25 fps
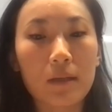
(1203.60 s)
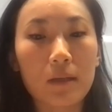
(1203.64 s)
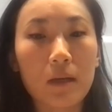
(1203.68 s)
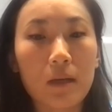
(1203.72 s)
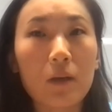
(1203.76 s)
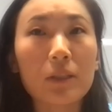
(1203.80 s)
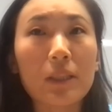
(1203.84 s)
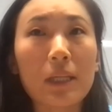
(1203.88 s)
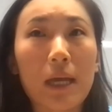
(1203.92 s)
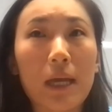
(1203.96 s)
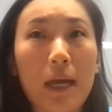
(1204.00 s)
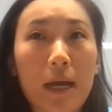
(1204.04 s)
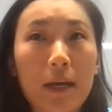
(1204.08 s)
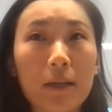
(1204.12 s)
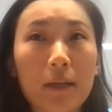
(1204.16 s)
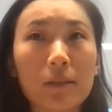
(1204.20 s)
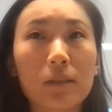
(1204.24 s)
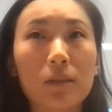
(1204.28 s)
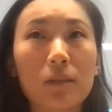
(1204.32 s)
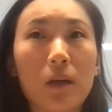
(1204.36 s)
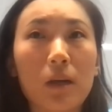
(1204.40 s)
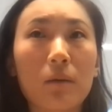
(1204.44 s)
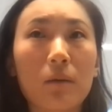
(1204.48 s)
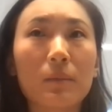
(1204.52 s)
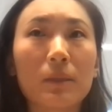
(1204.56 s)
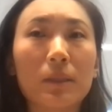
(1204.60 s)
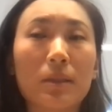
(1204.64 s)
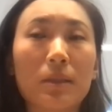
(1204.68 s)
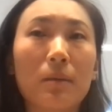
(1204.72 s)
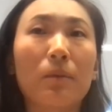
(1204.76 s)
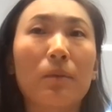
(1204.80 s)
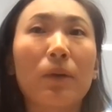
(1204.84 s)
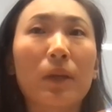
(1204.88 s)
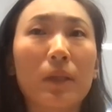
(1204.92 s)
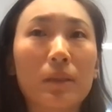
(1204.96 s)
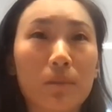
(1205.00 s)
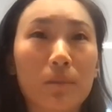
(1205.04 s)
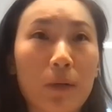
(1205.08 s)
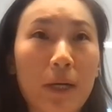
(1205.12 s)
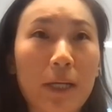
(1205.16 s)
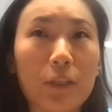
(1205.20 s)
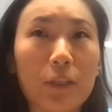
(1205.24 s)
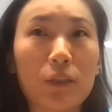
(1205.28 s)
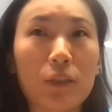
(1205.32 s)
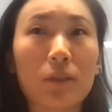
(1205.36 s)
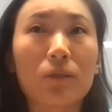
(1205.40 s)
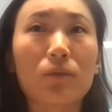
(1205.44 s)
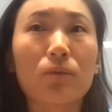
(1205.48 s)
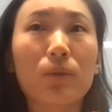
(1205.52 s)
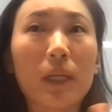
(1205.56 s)
and all the other common table
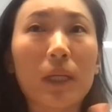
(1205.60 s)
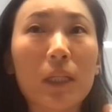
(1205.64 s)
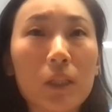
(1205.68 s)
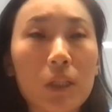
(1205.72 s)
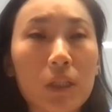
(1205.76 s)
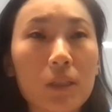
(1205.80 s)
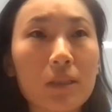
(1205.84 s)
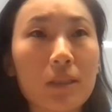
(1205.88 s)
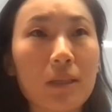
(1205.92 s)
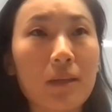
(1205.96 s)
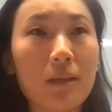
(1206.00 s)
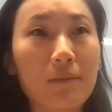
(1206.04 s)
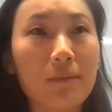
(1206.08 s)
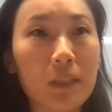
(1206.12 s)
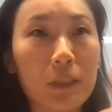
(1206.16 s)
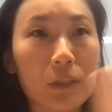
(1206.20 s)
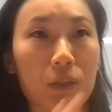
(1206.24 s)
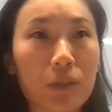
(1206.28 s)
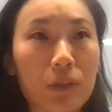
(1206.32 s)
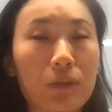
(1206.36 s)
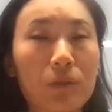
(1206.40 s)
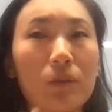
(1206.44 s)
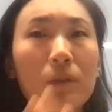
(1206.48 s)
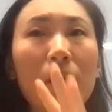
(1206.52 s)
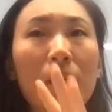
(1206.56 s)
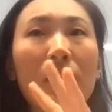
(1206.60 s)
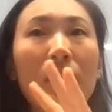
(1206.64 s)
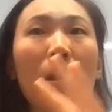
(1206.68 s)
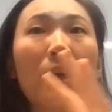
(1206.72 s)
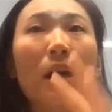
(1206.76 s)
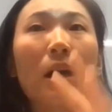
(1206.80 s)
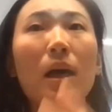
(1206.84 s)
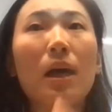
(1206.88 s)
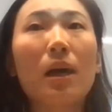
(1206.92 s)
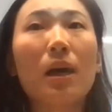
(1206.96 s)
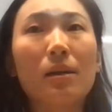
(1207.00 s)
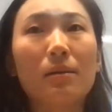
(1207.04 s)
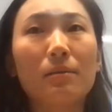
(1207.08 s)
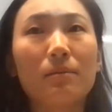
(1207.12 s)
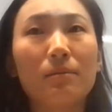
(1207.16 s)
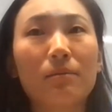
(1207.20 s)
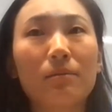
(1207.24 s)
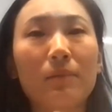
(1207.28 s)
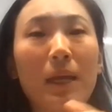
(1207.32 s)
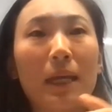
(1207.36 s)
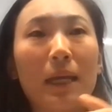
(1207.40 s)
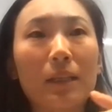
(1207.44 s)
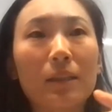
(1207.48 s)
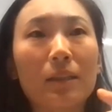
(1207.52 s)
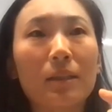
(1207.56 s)
expressions recursively to
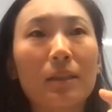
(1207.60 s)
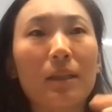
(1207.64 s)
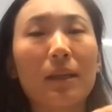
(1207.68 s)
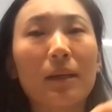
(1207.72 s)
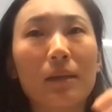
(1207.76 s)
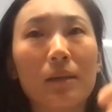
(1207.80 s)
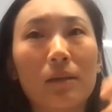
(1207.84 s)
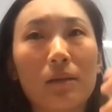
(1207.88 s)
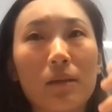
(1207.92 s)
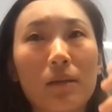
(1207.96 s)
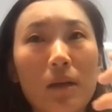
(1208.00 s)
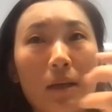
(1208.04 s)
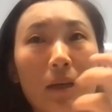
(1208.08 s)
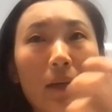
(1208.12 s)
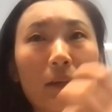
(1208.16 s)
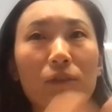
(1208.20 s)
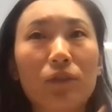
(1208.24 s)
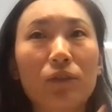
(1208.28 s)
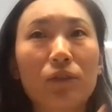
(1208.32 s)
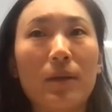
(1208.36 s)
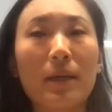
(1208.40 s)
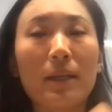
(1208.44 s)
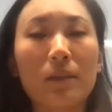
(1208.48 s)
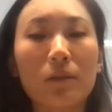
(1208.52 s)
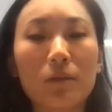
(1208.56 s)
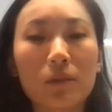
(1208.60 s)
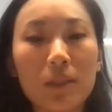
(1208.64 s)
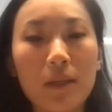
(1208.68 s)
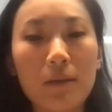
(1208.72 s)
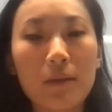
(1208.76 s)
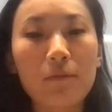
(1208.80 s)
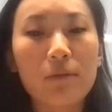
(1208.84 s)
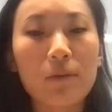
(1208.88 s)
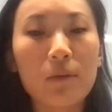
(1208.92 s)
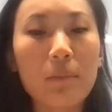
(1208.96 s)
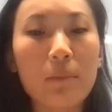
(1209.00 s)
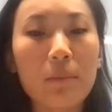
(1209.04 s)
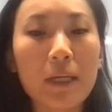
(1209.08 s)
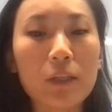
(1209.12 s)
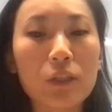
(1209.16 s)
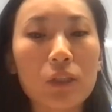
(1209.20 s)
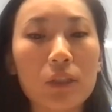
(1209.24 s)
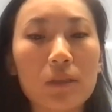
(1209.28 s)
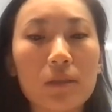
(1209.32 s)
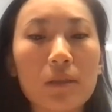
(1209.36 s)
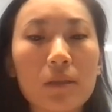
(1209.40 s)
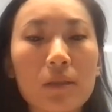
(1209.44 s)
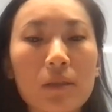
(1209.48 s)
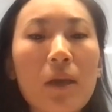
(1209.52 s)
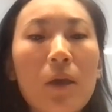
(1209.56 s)
actually extract those
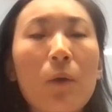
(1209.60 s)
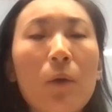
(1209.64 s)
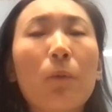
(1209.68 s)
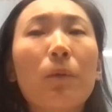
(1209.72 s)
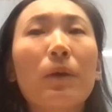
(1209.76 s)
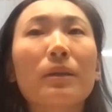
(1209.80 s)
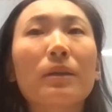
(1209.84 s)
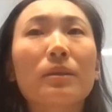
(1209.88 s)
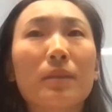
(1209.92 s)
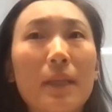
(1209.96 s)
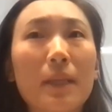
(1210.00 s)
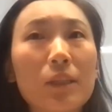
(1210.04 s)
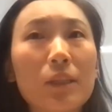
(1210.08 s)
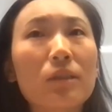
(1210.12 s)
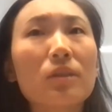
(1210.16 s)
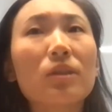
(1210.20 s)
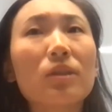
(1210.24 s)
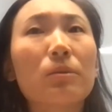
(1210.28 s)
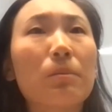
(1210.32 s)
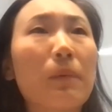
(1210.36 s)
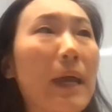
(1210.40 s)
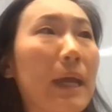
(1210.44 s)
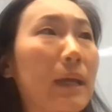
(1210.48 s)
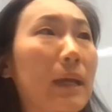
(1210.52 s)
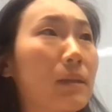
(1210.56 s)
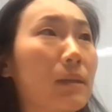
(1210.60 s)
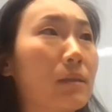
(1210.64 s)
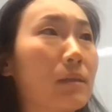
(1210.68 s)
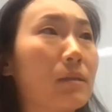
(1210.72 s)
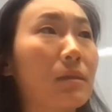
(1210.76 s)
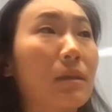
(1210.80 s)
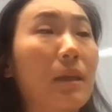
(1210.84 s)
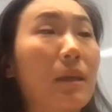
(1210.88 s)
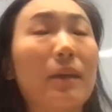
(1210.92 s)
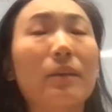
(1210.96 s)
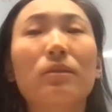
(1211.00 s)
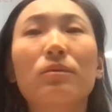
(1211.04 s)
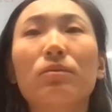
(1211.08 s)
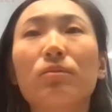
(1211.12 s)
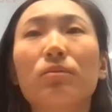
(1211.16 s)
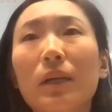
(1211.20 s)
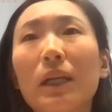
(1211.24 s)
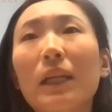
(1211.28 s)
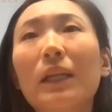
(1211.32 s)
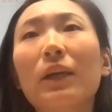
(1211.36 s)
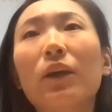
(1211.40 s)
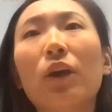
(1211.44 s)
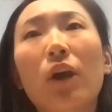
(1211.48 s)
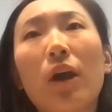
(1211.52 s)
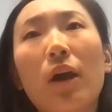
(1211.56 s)
information. With listener patterns, it's
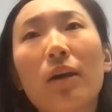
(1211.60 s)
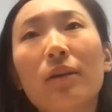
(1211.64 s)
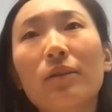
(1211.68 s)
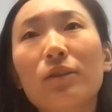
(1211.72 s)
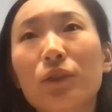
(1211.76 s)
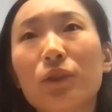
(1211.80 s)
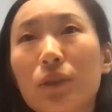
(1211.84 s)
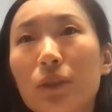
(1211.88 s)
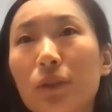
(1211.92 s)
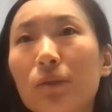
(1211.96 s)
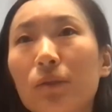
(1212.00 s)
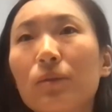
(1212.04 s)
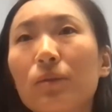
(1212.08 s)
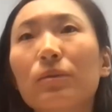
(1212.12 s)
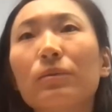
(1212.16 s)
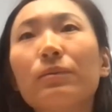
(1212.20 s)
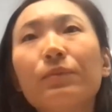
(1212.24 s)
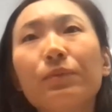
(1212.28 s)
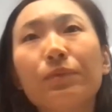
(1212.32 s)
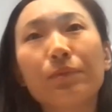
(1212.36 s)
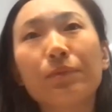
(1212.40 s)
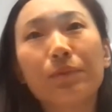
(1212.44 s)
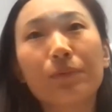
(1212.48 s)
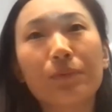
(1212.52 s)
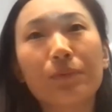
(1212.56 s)
really hard to